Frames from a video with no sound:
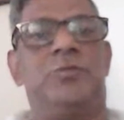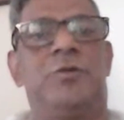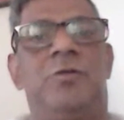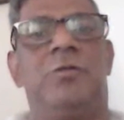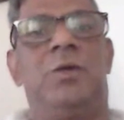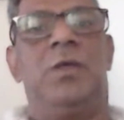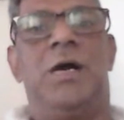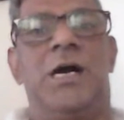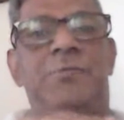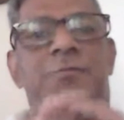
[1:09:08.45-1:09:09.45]
So
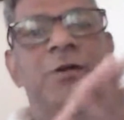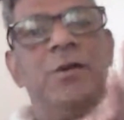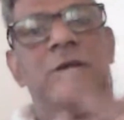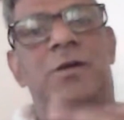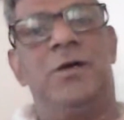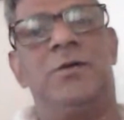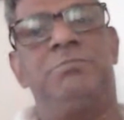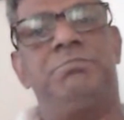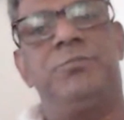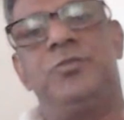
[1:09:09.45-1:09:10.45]
high
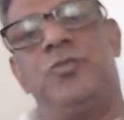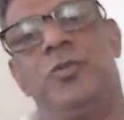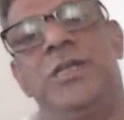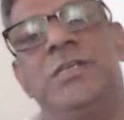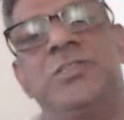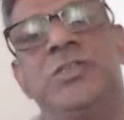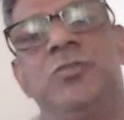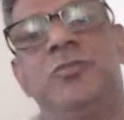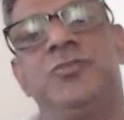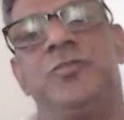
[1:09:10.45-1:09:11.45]
fall tone is
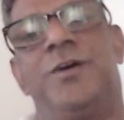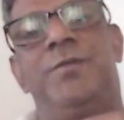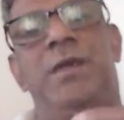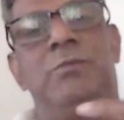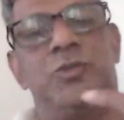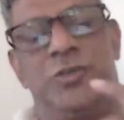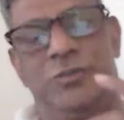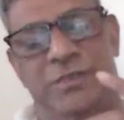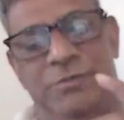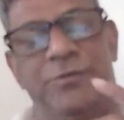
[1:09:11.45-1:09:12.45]
used to convey
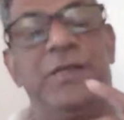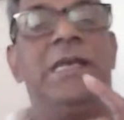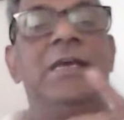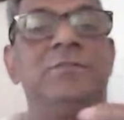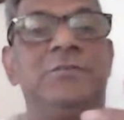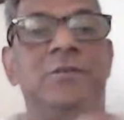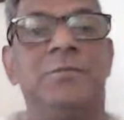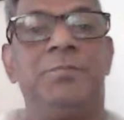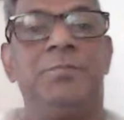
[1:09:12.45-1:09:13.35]
emotions and feelings.